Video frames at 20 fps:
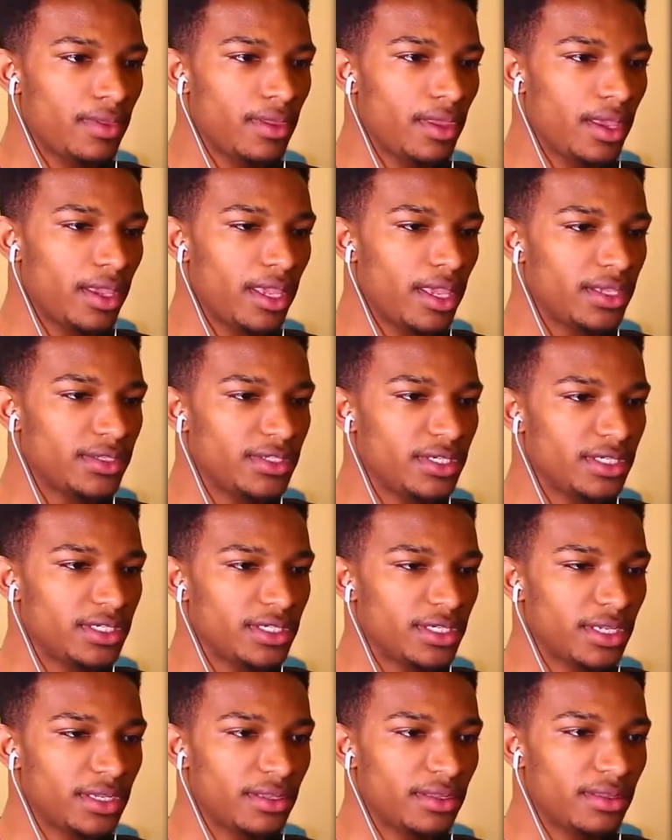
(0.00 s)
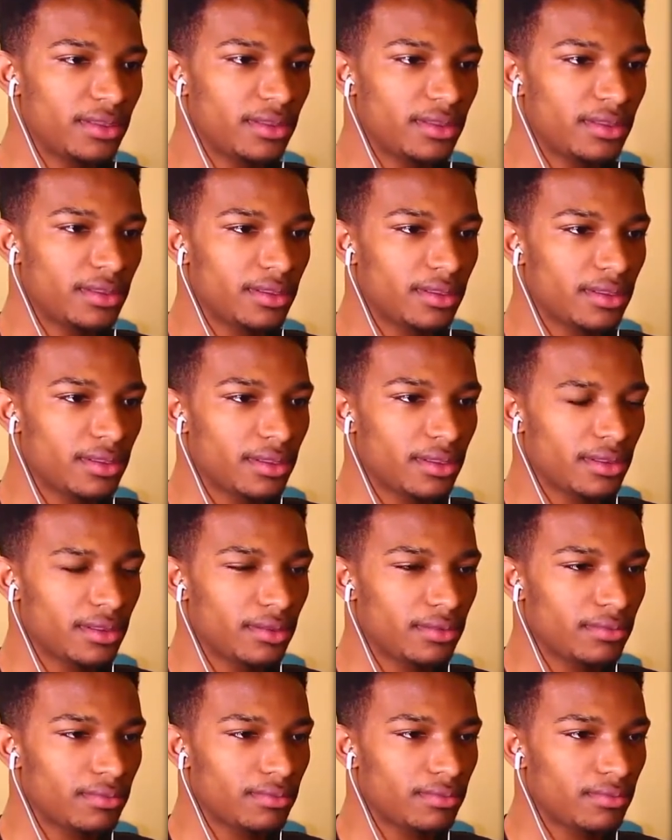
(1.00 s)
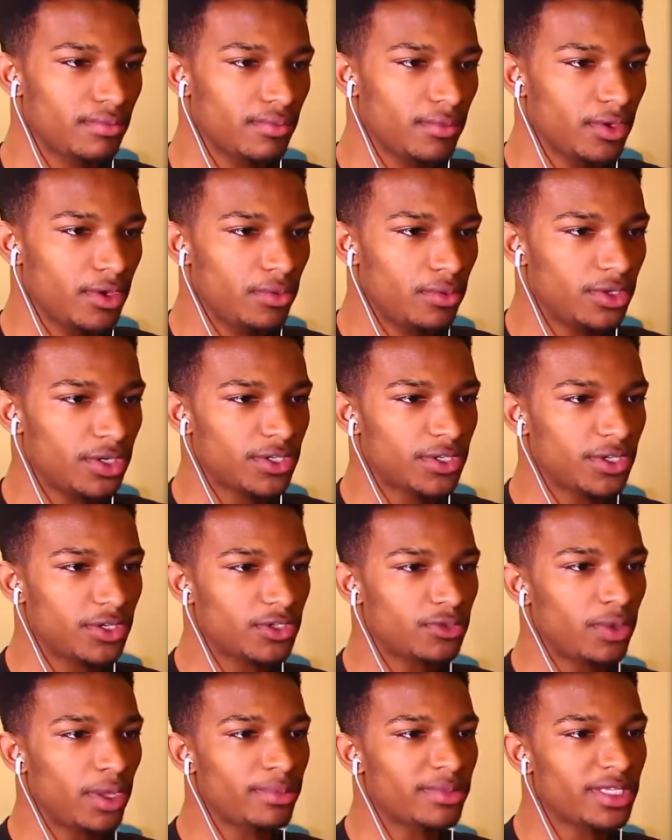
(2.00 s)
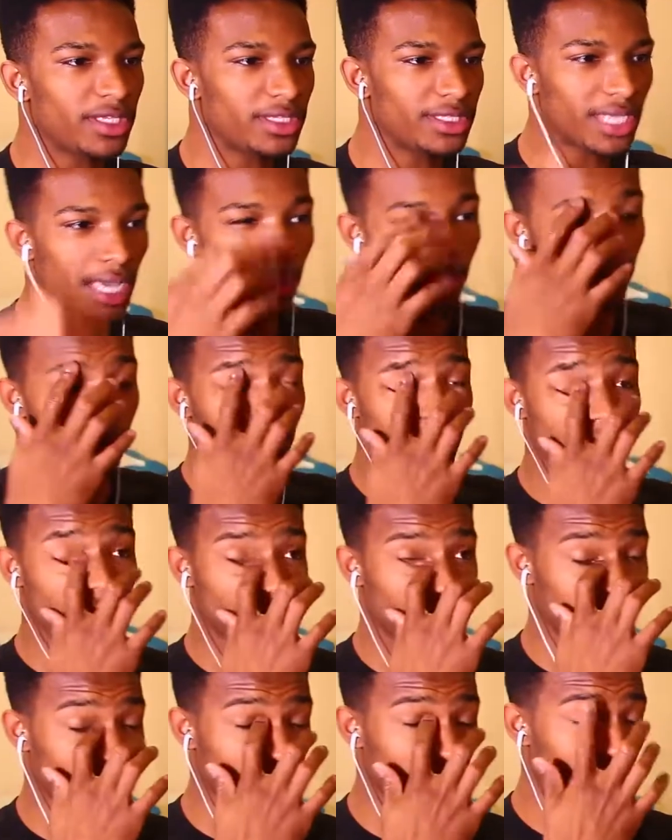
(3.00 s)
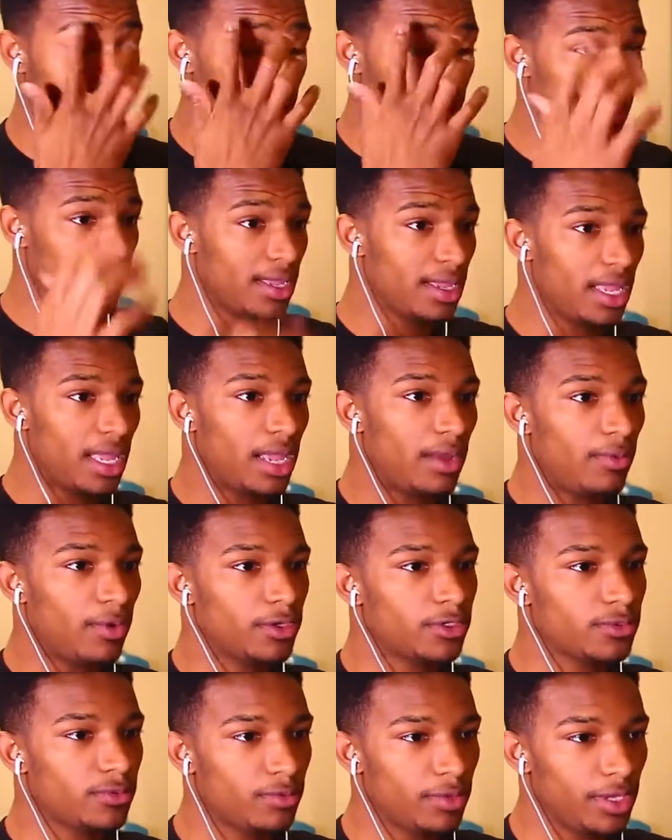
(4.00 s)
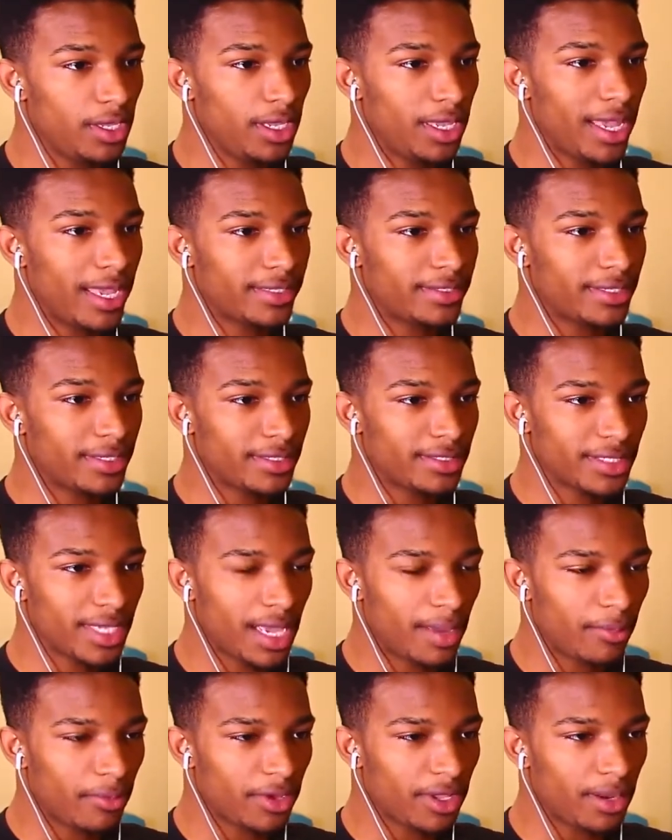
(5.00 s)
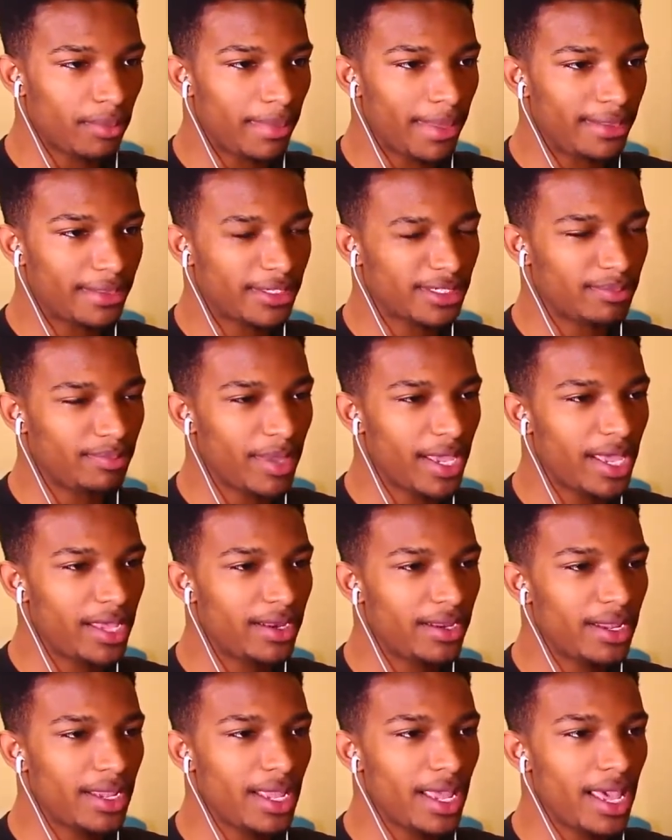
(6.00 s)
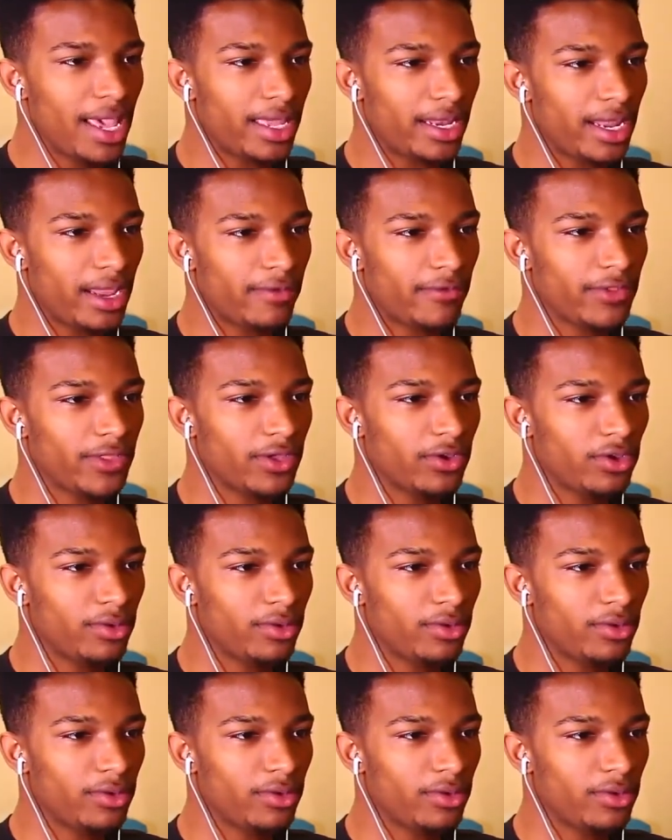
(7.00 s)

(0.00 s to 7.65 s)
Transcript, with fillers: I can't see shit. We're just gonna swim to the top of this, and once we get to the top, we're gonna make this bed, and everything